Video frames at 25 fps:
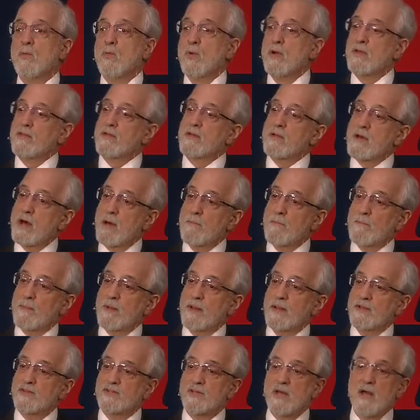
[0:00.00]
with
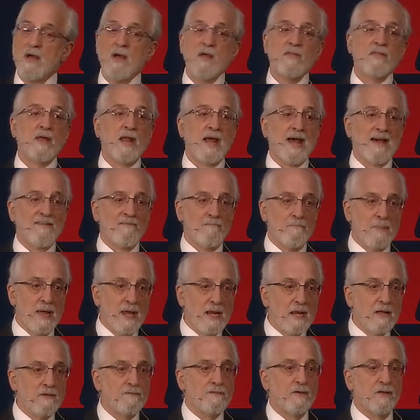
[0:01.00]
companies that have
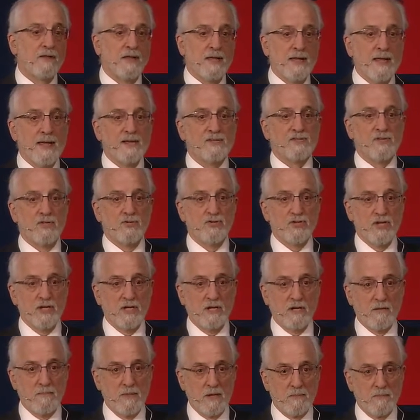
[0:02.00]
meaningful ESG
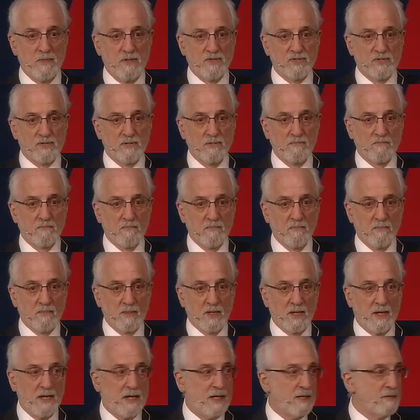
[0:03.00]
commitments.
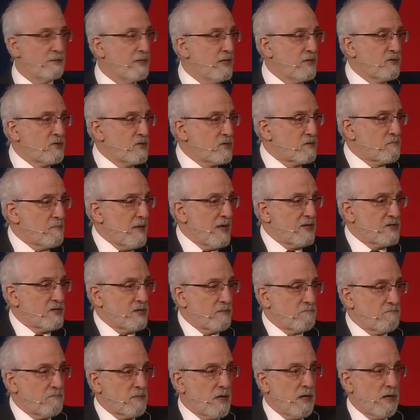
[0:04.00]
It just makes it,
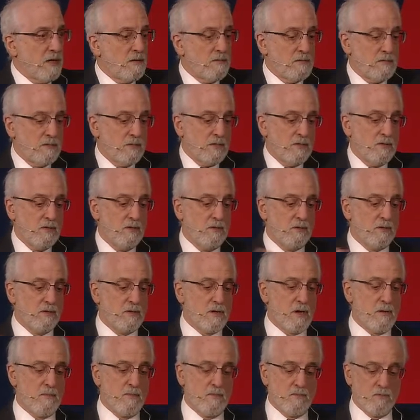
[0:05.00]

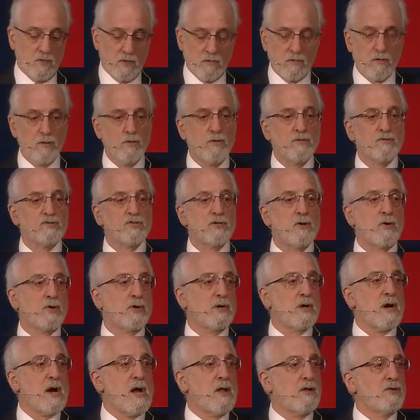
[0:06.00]
recruiters go to
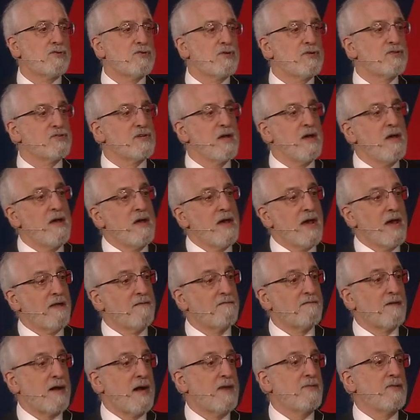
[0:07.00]
colleges and
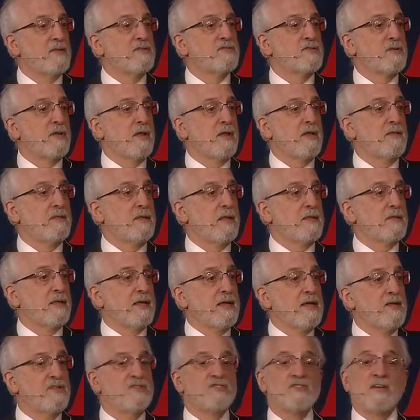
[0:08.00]
find that the
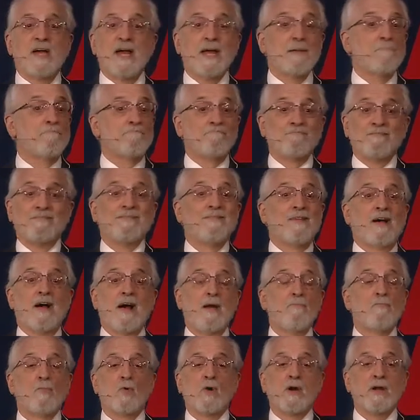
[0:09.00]
kids say,
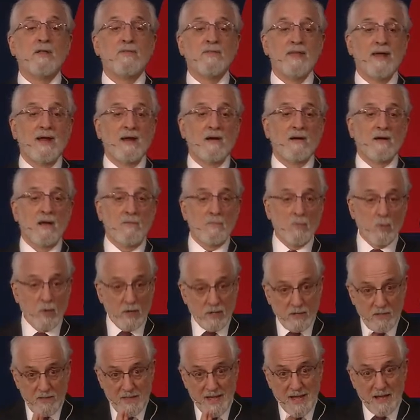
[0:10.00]
I'm working there, I'm
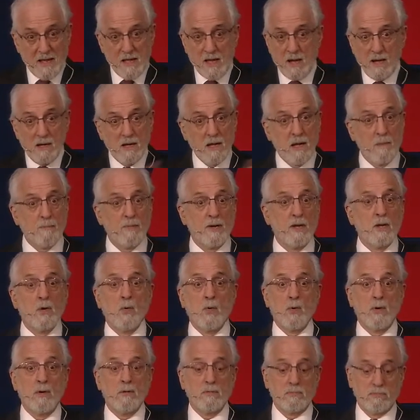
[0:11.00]
working in that kind of company,
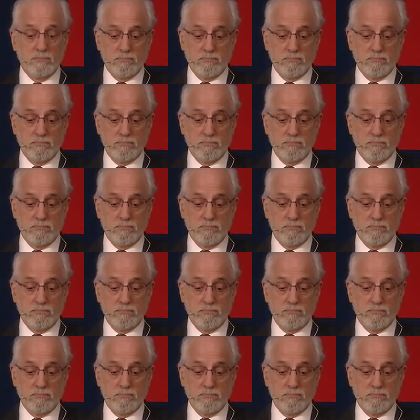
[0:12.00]
or